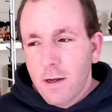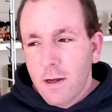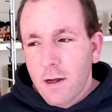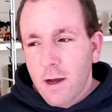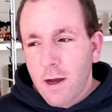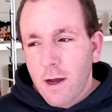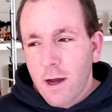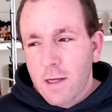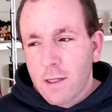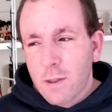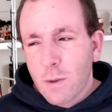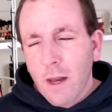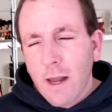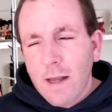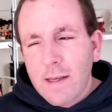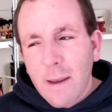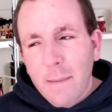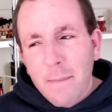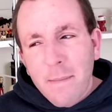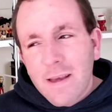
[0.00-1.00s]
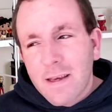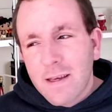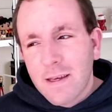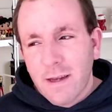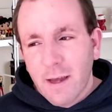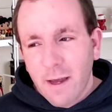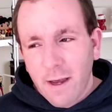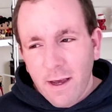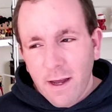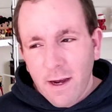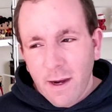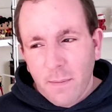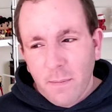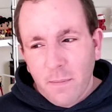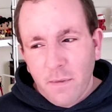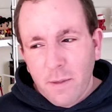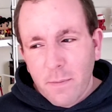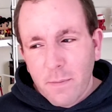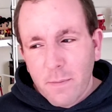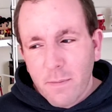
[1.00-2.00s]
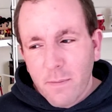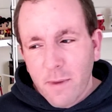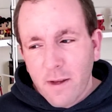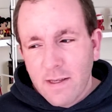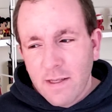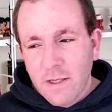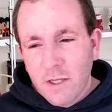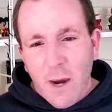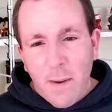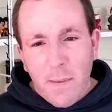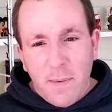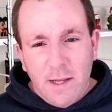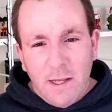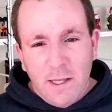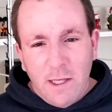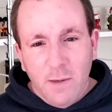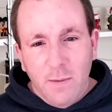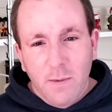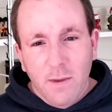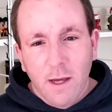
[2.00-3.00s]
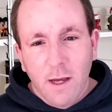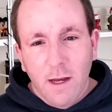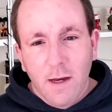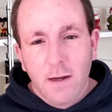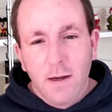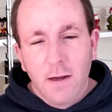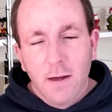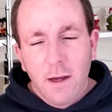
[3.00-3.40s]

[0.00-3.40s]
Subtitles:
So unless I missed it and I'm misinterpreting something,